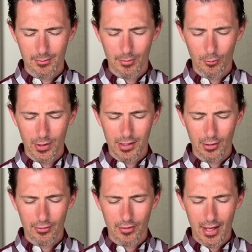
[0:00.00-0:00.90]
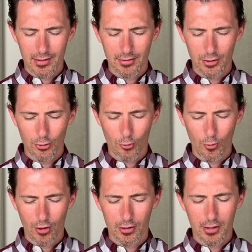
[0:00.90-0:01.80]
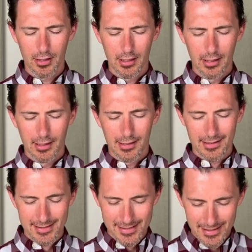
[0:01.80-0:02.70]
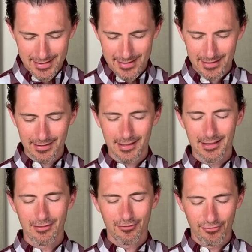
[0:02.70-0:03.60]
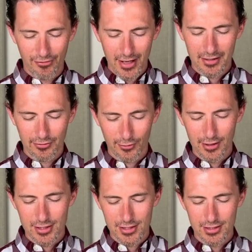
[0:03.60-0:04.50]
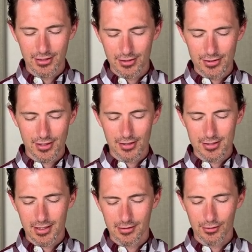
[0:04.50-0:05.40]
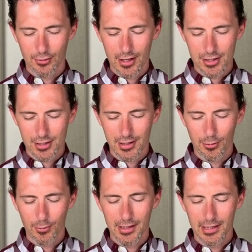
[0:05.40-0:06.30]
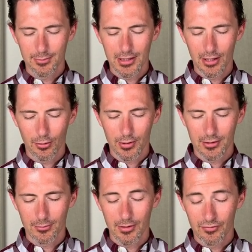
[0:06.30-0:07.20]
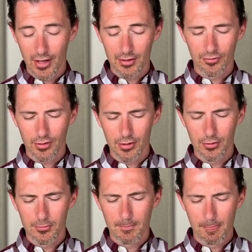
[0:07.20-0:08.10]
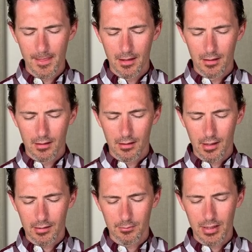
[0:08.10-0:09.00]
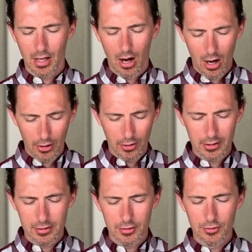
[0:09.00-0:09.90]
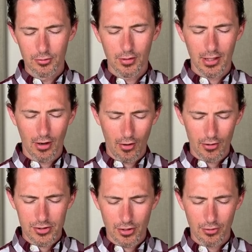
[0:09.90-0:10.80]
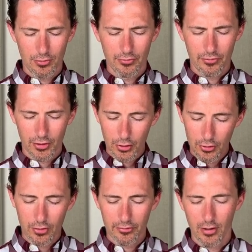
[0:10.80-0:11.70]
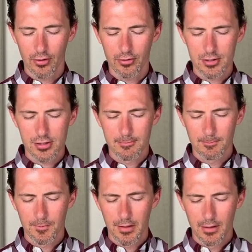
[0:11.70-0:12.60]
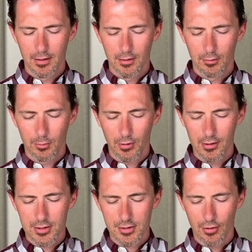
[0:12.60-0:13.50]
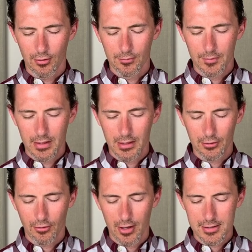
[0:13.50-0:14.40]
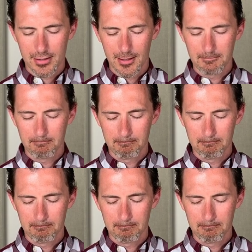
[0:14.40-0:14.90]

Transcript: but we know that your word consistently, faithfully steers us in the direction that we need to be going, to be faithful to you and be honoring to you and also for the good of others. We pray this all in Christ's name.